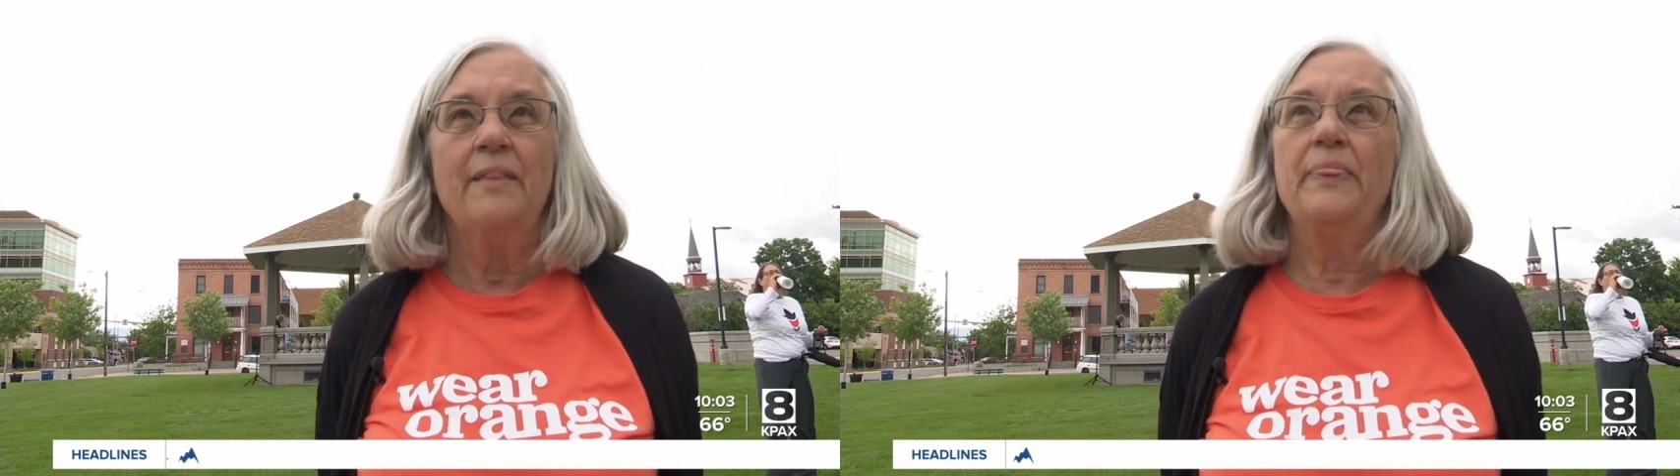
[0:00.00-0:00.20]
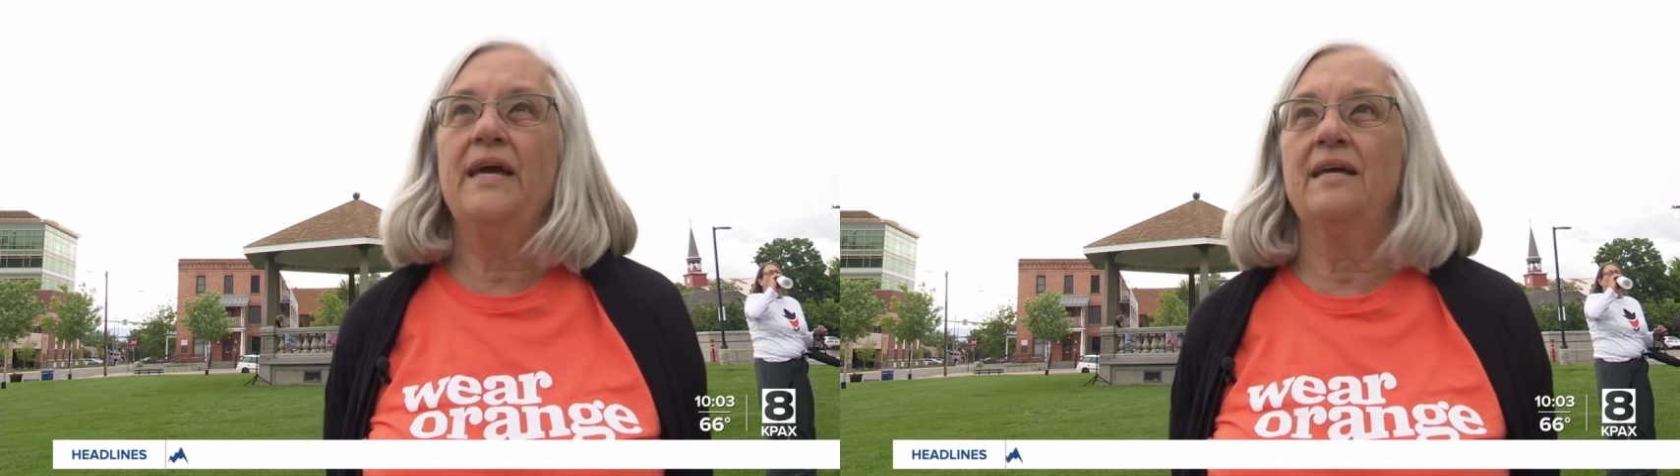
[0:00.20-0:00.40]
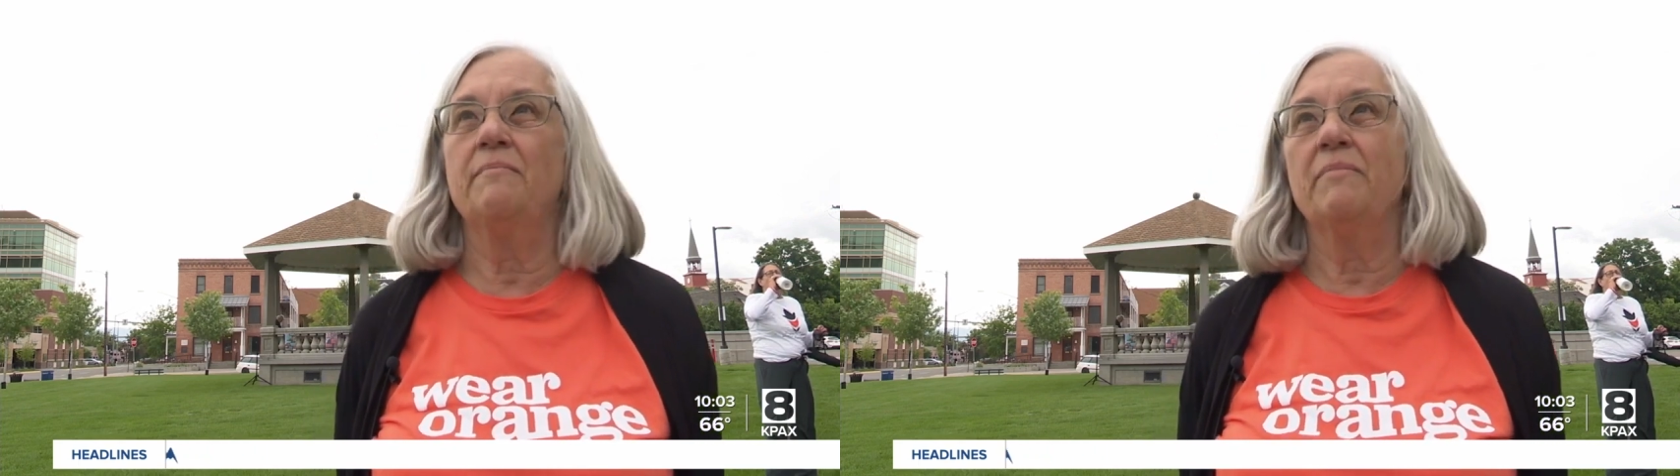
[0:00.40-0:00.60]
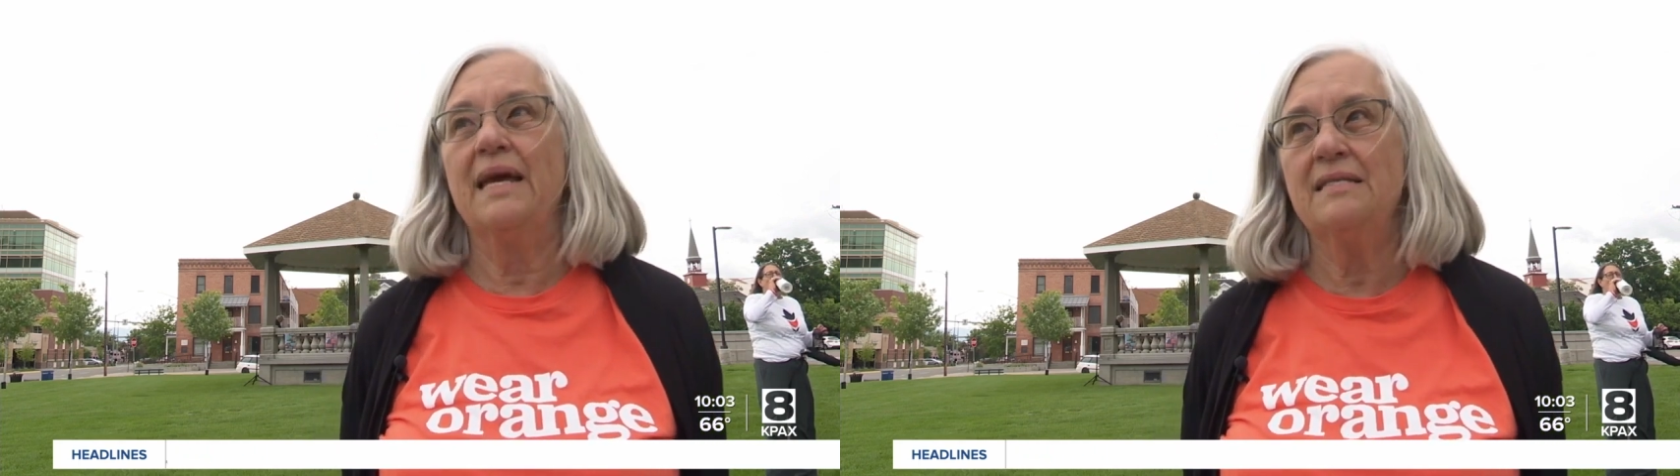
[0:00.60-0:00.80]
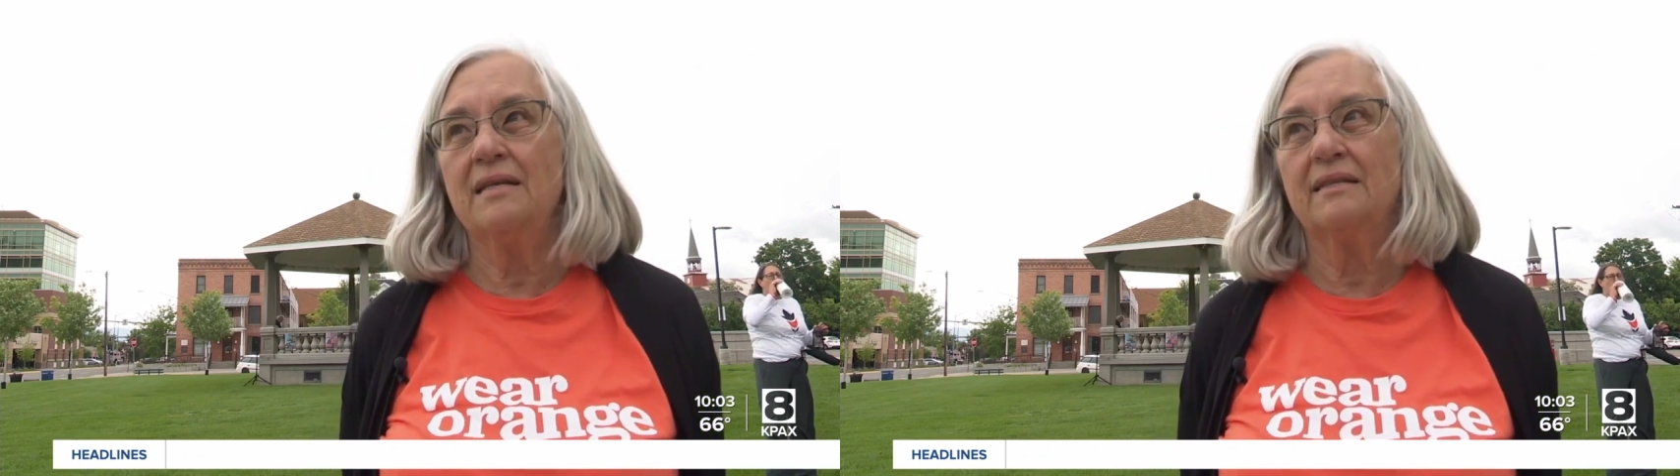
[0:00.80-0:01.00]
They
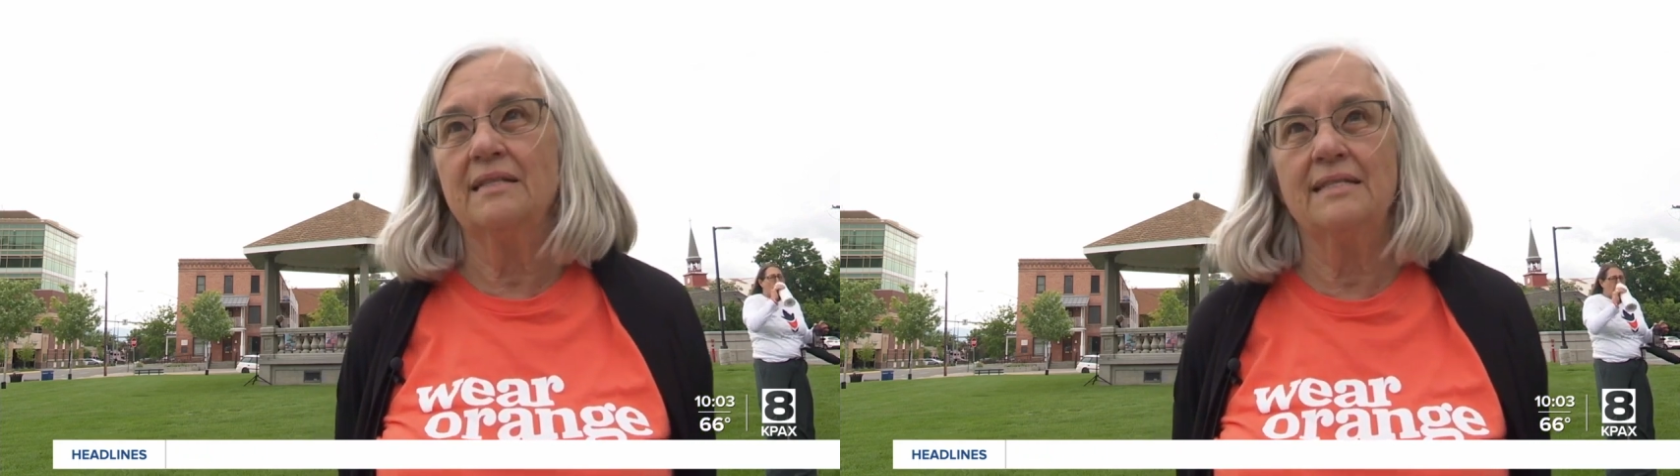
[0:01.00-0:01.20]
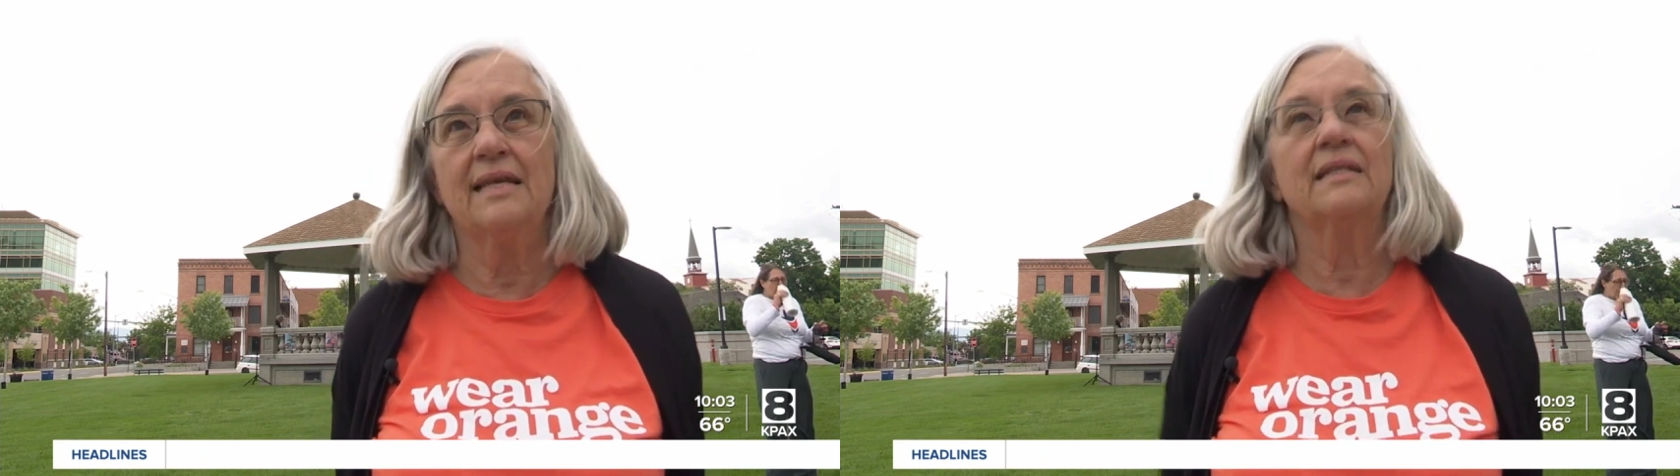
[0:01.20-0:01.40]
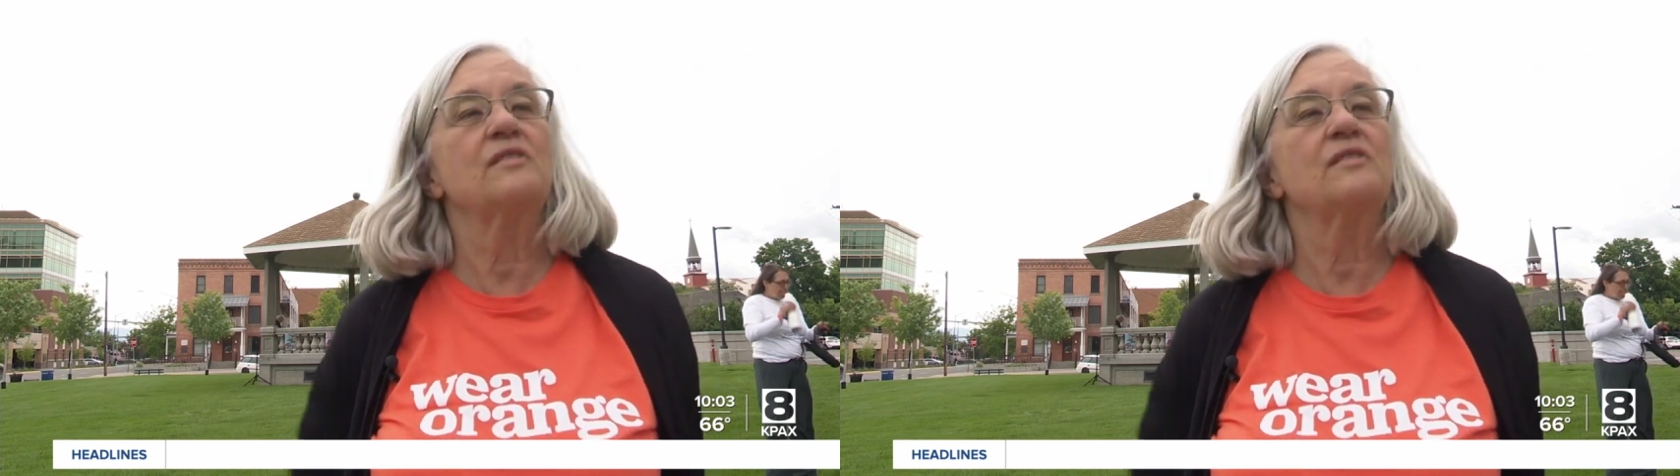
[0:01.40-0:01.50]
basically said,